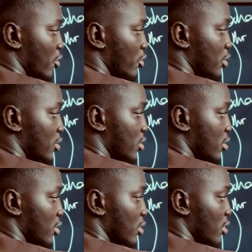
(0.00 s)

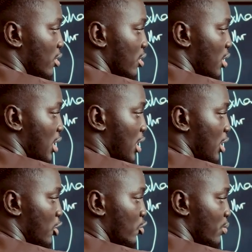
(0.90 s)
close a
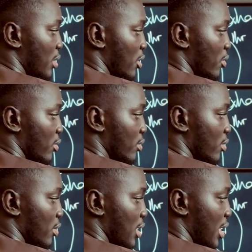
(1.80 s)
little below,
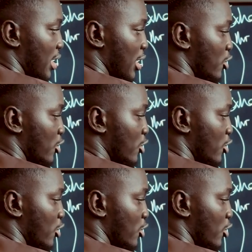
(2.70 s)
like a